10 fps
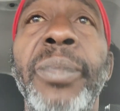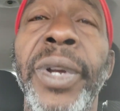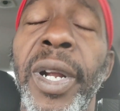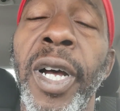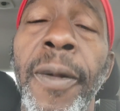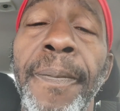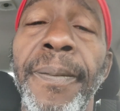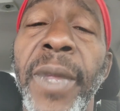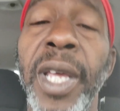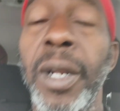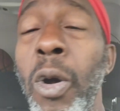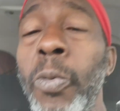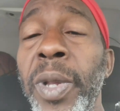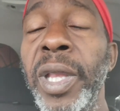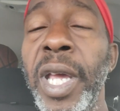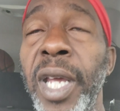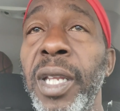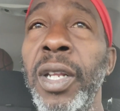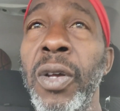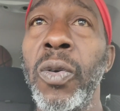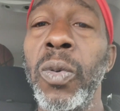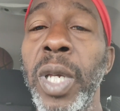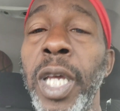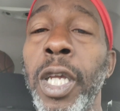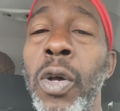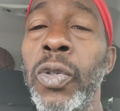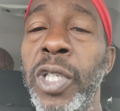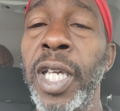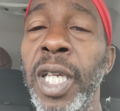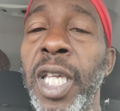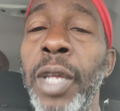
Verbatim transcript: but, um, and hoping that, you know, it goes ahead and